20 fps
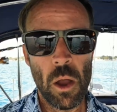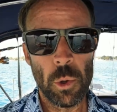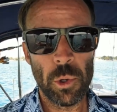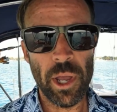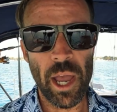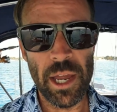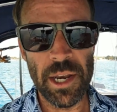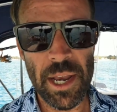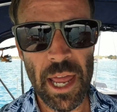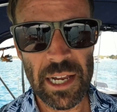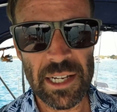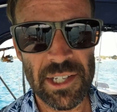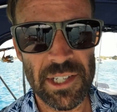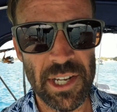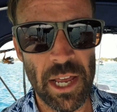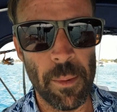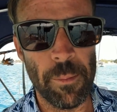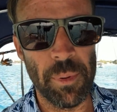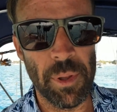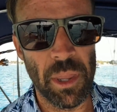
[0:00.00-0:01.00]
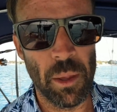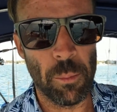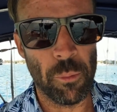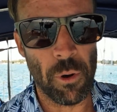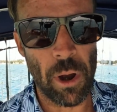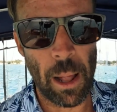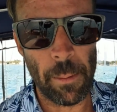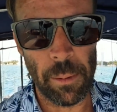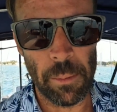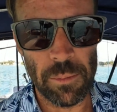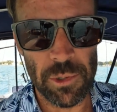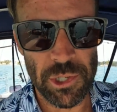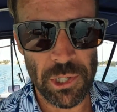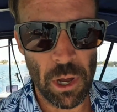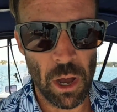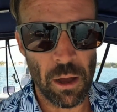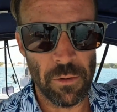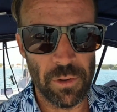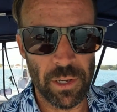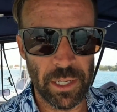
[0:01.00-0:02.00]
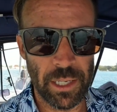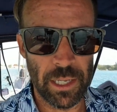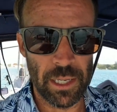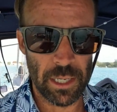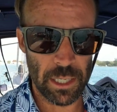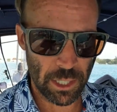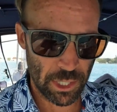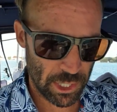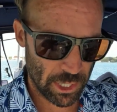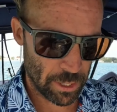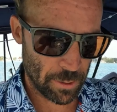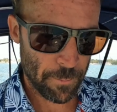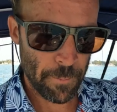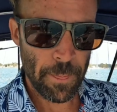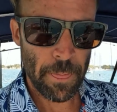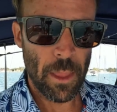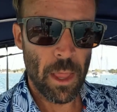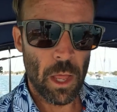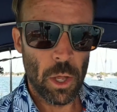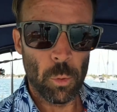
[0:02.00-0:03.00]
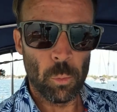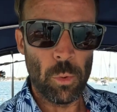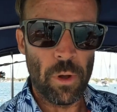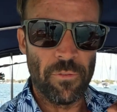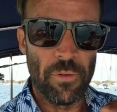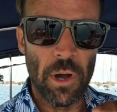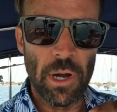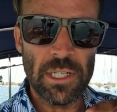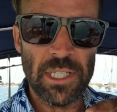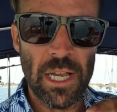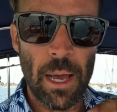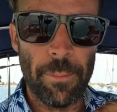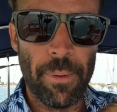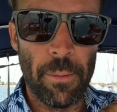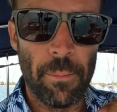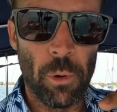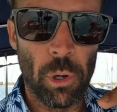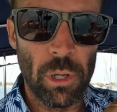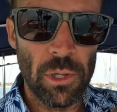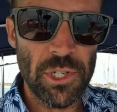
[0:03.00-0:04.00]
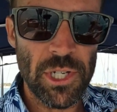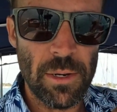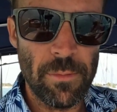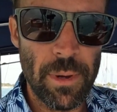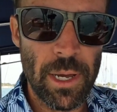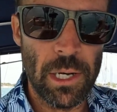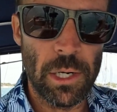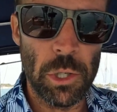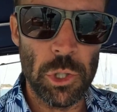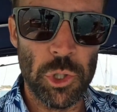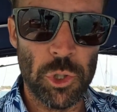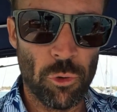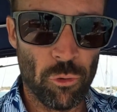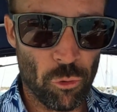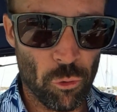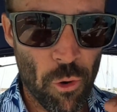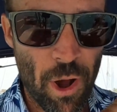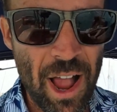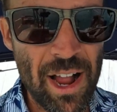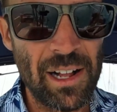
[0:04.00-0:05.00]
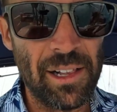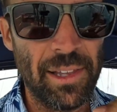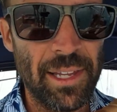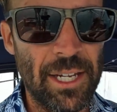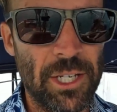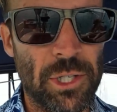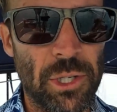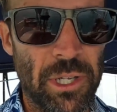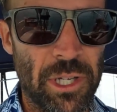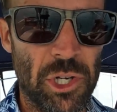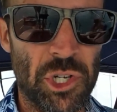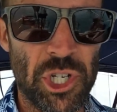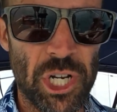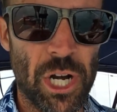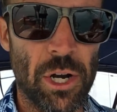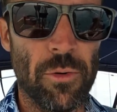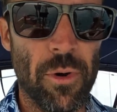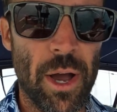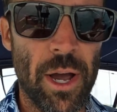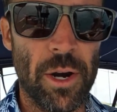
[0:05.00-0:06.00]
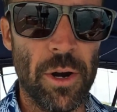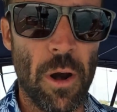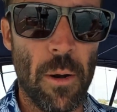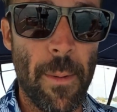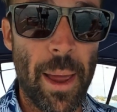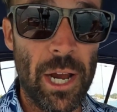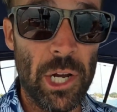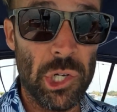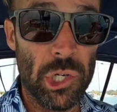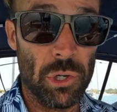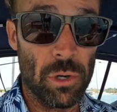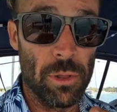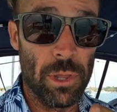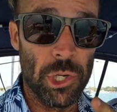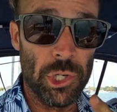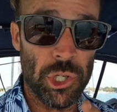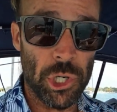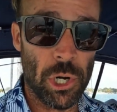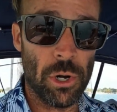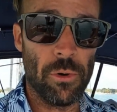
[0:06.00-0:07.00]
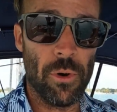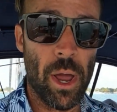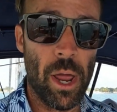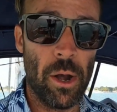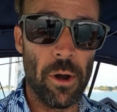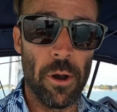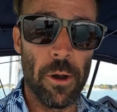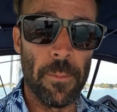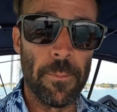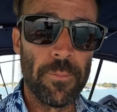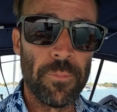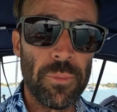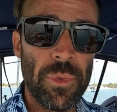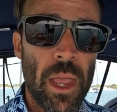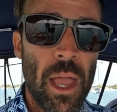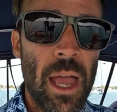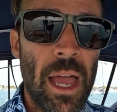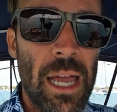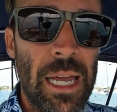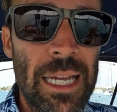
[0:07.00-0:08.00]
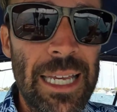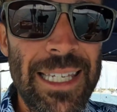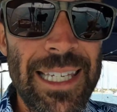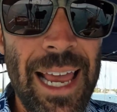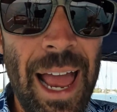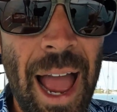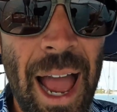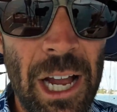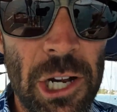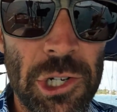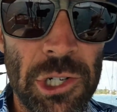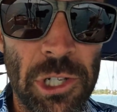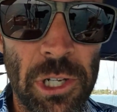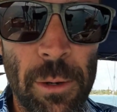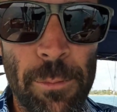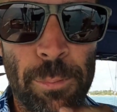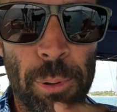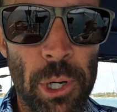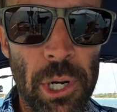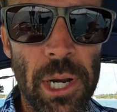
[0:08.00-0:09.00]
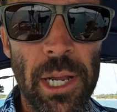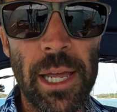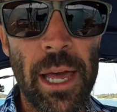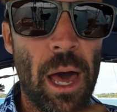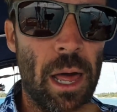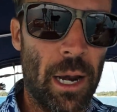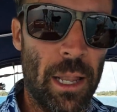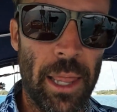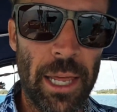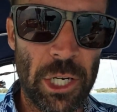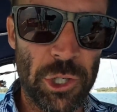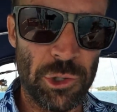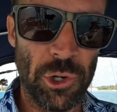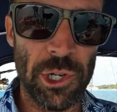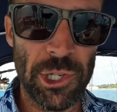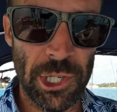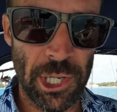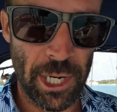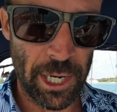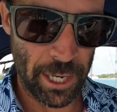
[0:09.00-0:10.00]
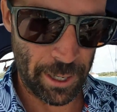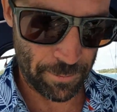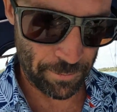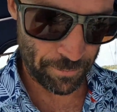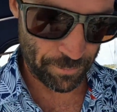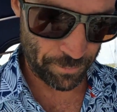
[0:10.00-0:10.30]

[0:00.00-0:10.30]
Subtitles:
Okay, next step in the problem solving is we hooked up a multimeter directly to the generator to make sure the generator is actually putting out electricity.